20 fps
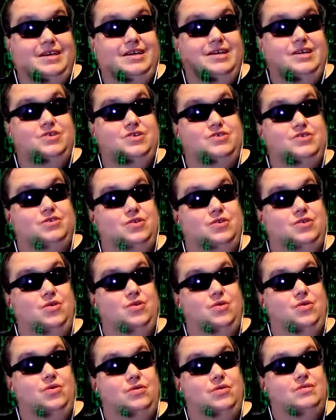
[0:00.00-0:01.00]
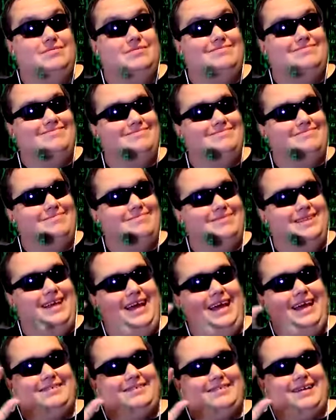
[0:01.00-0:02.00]
So
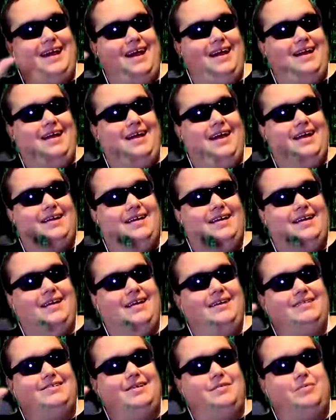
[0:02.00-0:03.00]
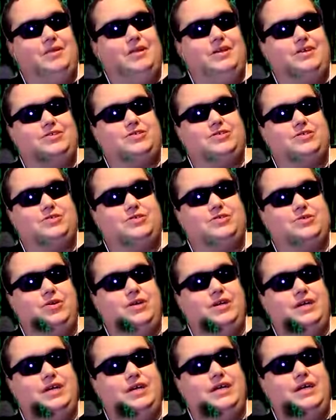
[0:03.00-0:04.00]
it's kind of like a double-edged sword.
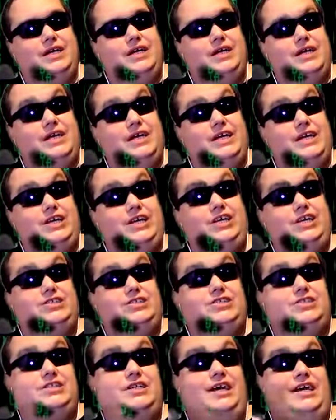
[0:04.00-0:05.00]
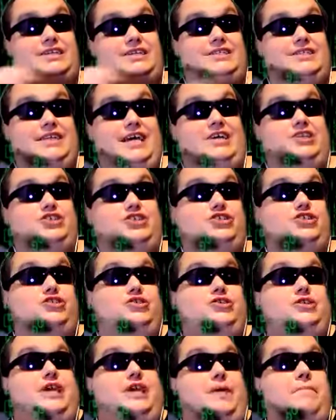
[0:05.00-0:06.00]
His stats
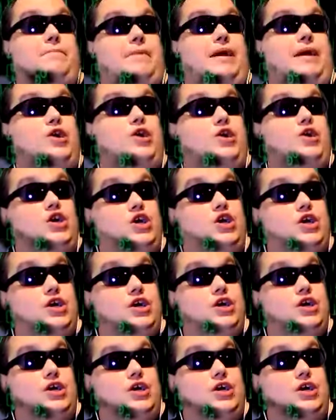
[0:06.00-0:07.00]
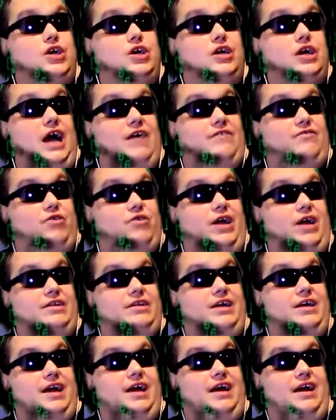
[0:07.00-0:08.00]
should get better after
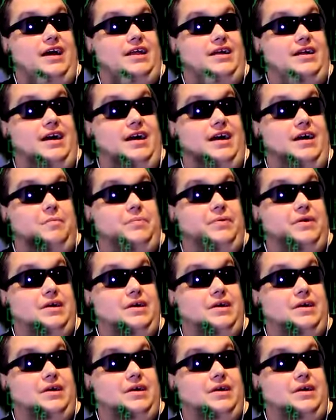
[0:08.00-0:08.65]
adding Hop,